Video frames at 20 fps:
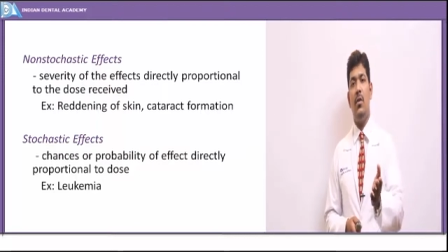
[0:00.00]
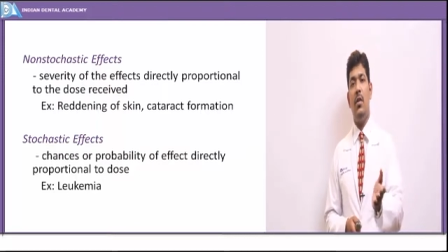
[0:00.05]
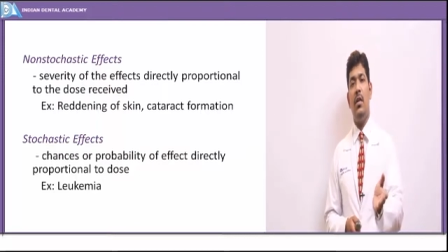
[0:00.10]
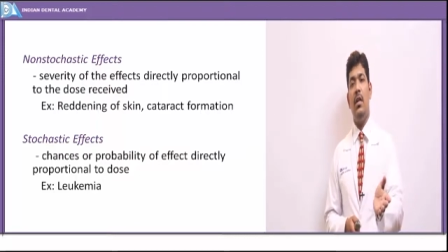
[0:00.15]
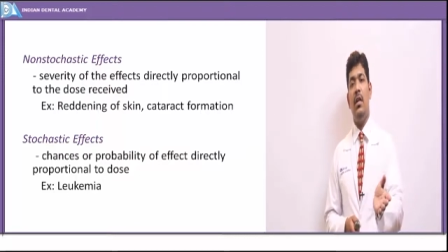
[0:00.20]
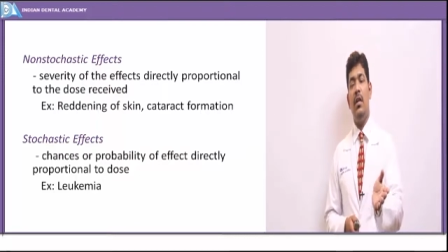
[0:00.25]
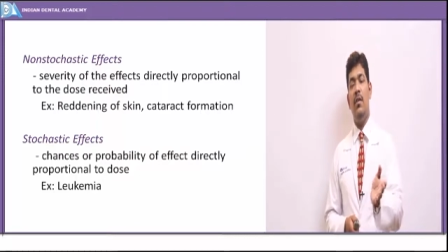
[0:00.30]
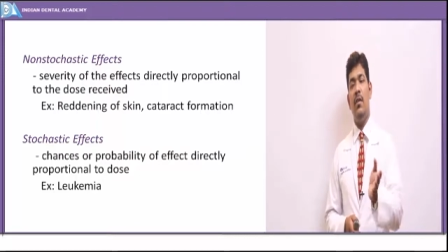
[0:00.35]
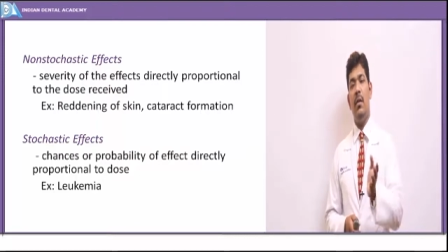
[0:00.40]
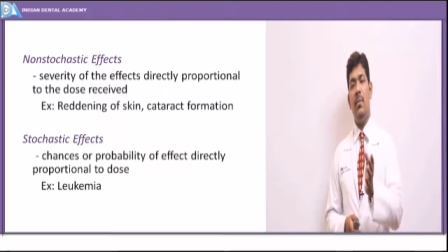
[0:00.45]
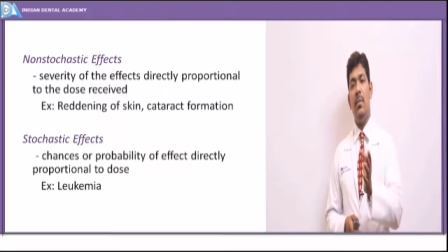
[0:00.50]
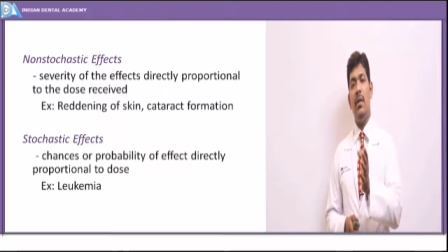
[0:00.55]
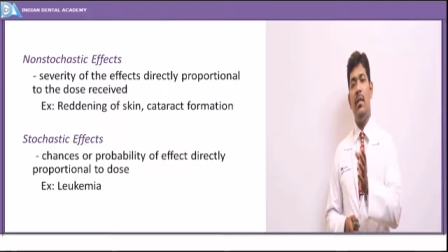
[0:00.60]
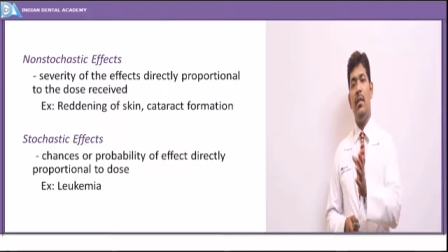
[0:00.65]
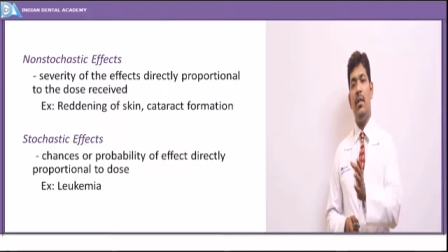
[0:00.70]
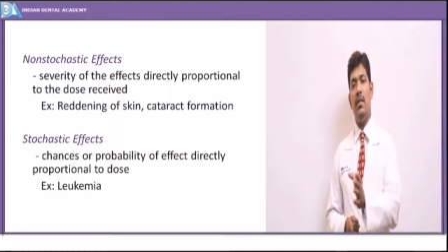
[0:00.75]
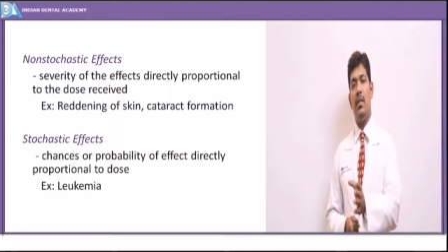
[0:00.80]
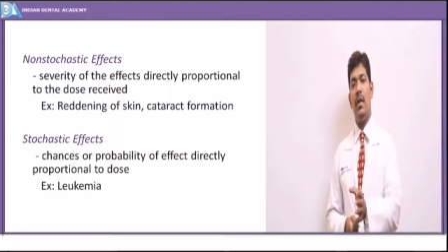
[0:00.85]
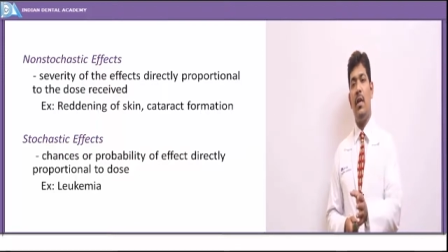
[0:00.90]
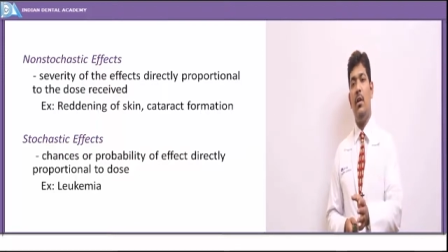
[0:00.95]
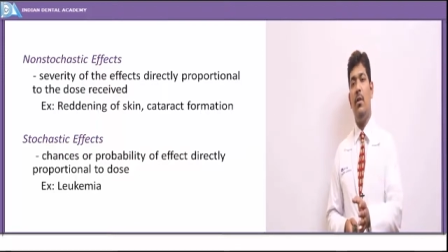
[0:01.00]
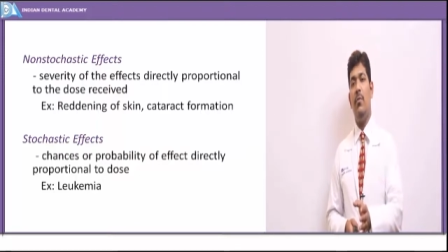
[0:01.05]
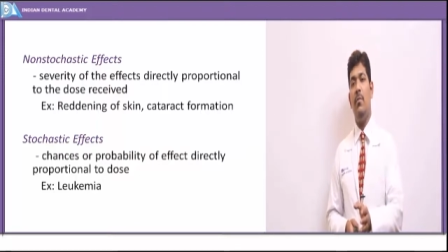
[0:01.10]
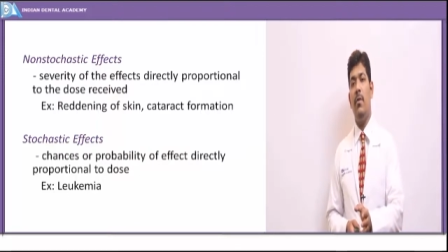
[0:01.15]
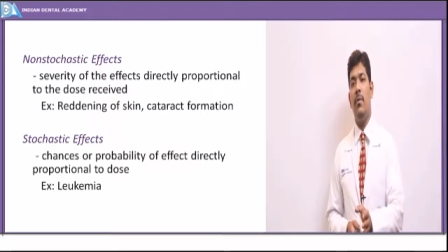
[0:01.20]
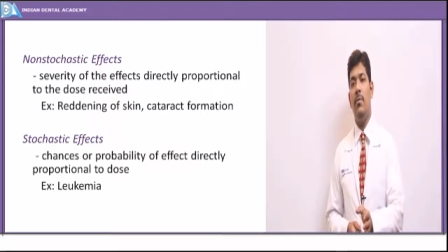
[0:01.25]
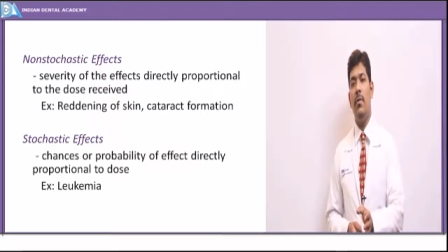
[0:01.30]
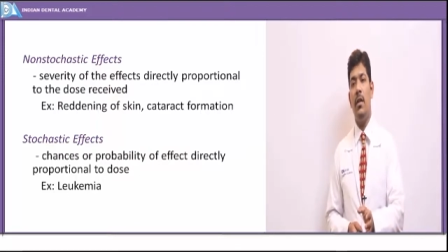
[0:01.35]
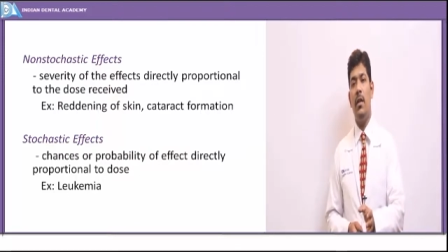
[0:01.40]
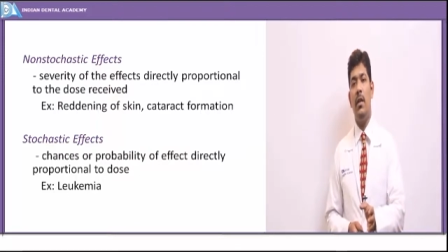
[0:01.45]
or developing this kind of
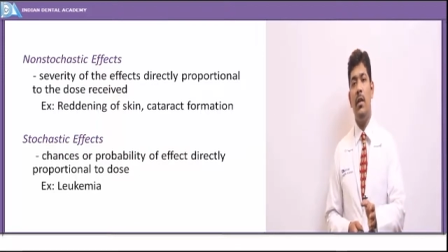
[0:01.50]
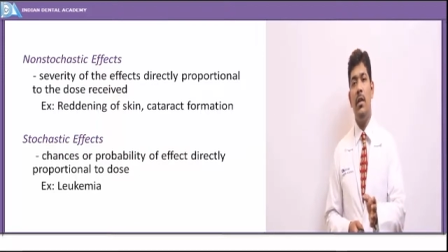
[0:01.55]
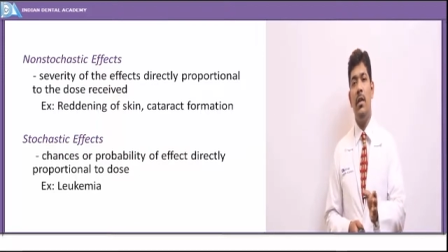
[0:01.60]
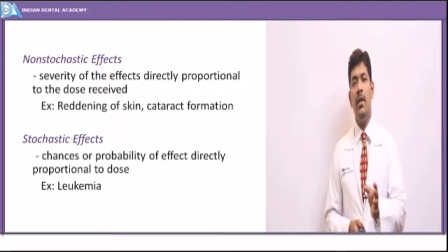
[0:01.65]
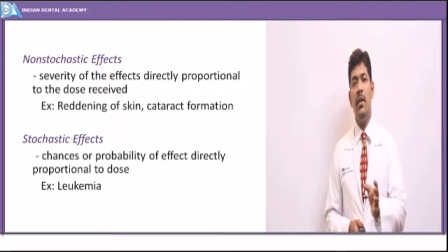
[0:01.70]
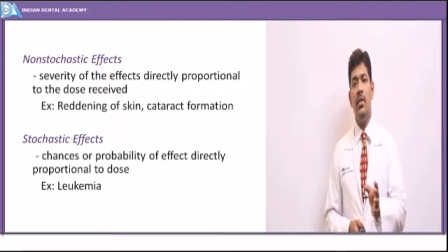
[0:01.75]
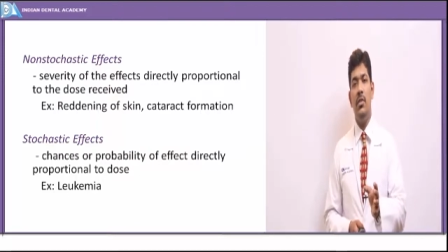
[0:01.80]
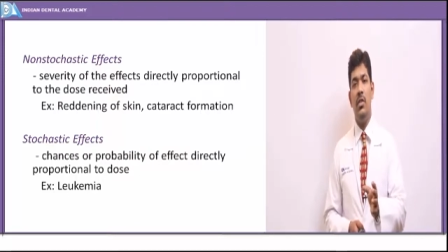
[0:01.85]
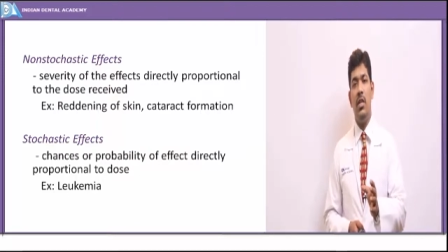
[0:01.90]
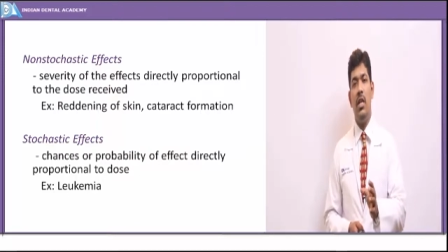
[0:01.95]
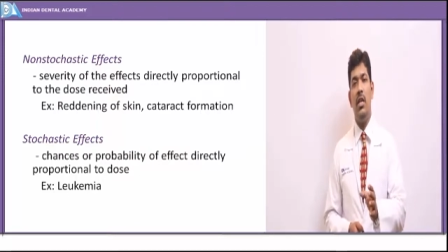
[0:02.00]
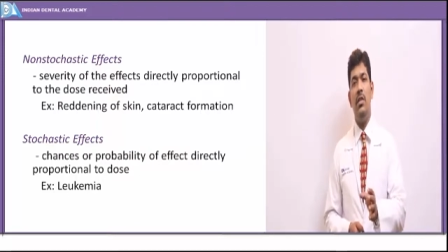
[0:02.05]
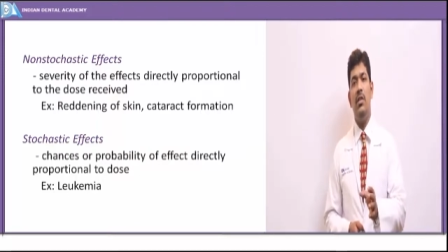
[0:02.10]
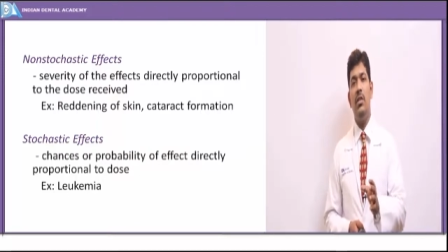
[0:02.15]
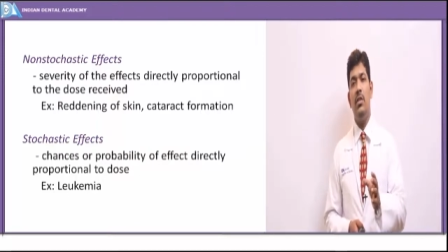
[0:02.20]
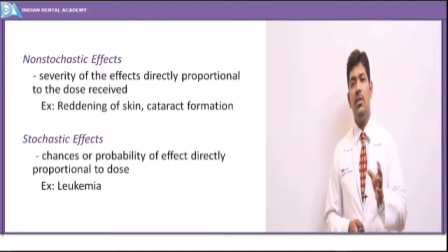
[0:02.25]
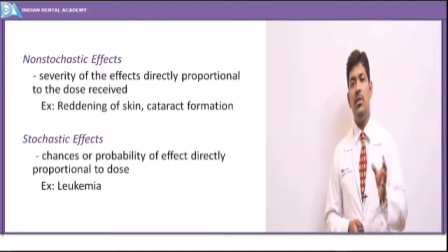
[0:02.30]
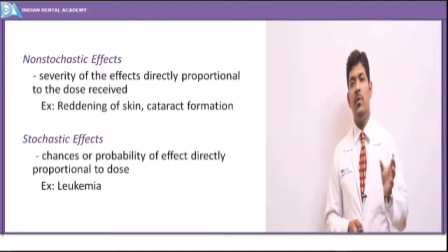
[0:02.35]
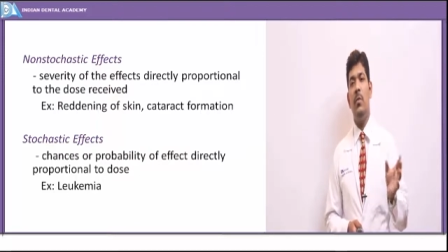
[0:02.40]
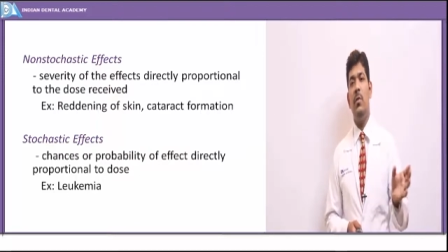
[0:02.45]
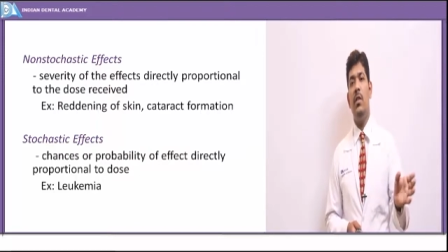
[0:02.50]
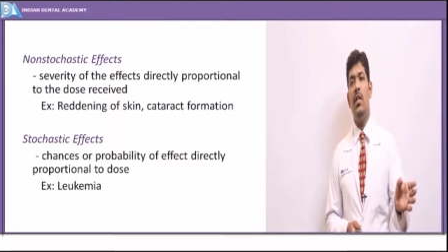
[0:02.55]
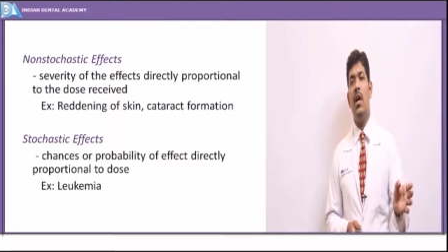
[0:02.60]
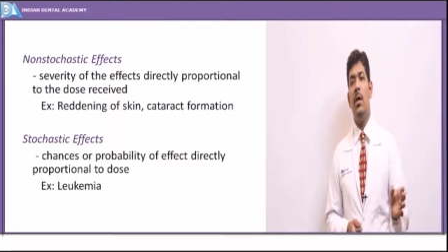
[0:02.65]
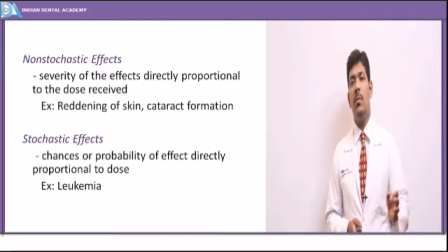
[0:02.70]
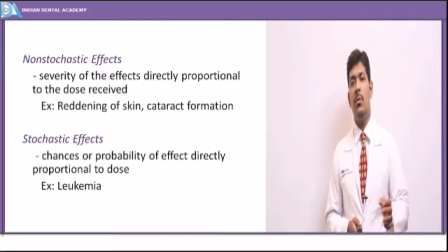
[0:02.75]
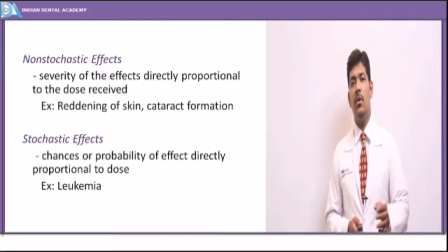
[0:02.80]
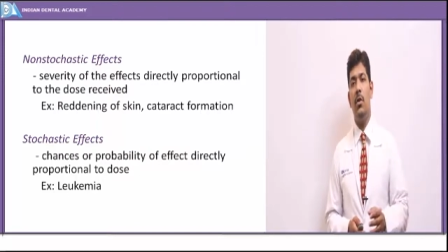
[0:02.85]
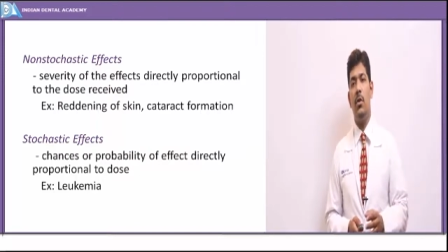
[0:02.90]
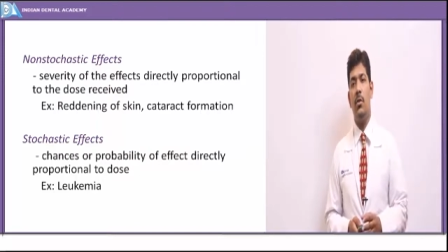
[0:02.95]
effect changes with the
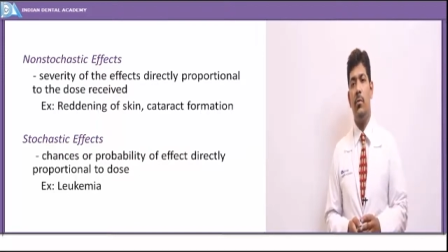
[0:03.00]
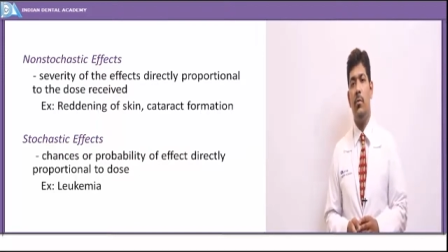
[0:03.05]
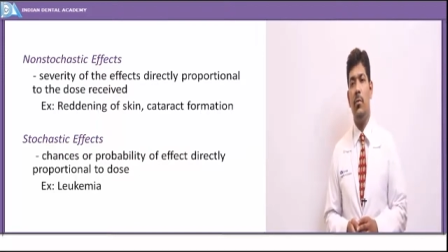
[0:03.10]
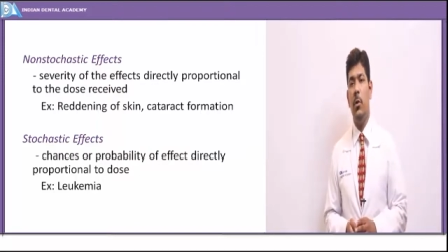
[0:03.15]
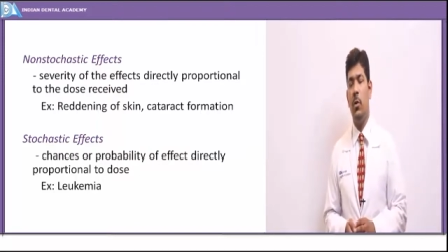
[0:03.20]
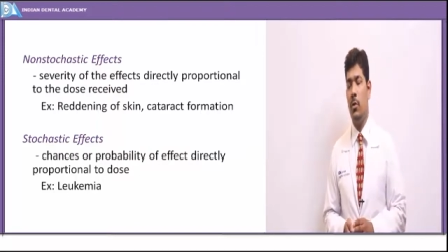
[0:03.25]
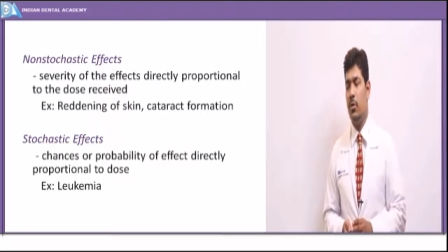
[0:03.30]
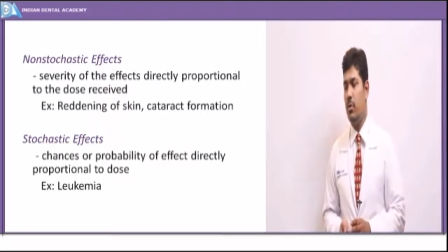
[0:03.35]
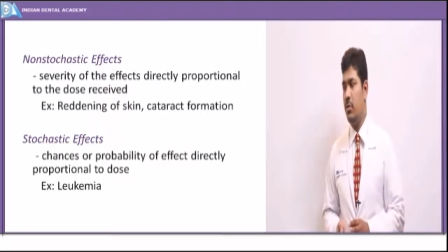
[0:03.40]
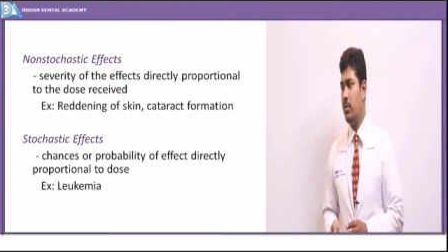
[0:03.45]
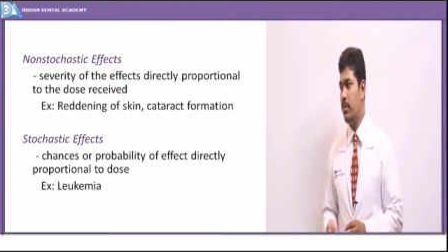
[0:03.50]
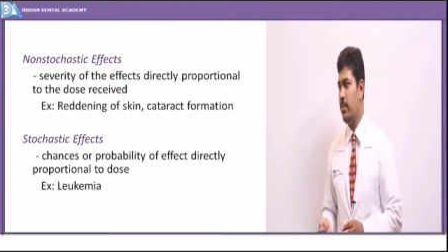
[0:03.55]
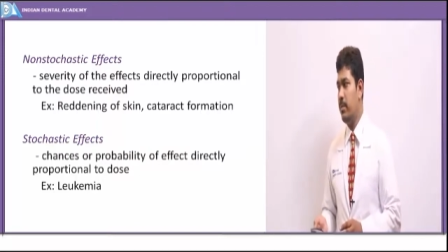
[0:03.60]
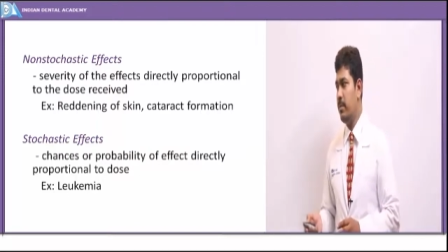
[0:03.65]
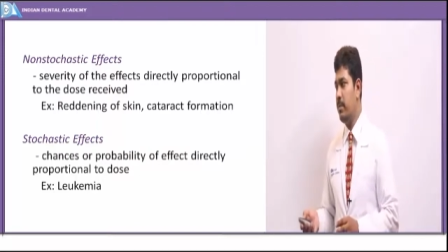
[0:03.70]
amount of dose